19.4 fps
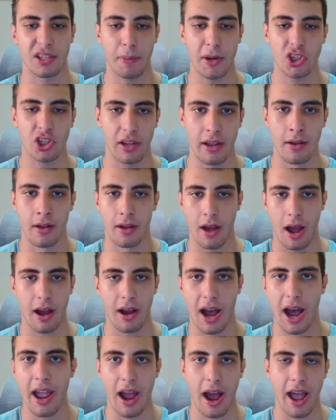especially
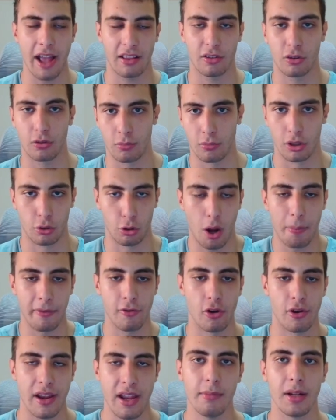high at the top
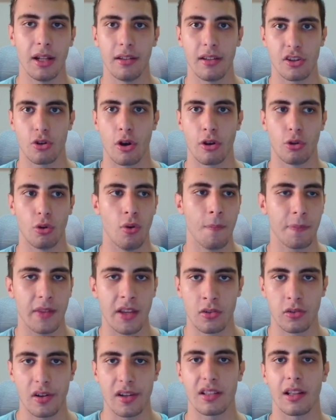of your email, is going to
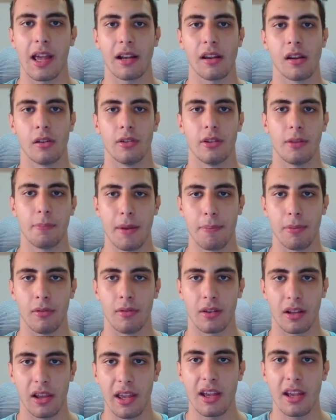increase the likelihood that
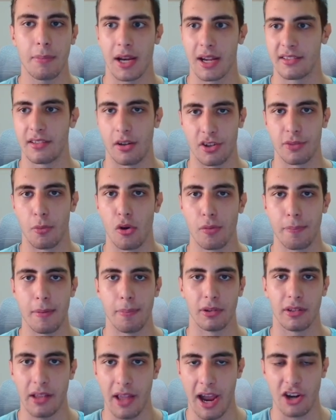people click it because there's more
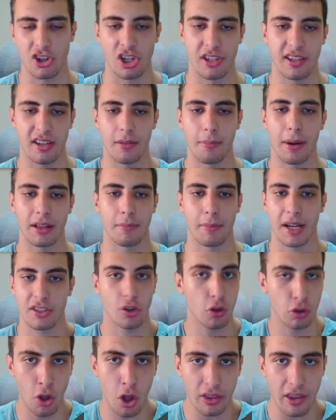people that actually see the button.
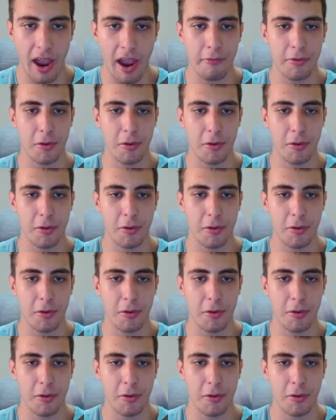Because not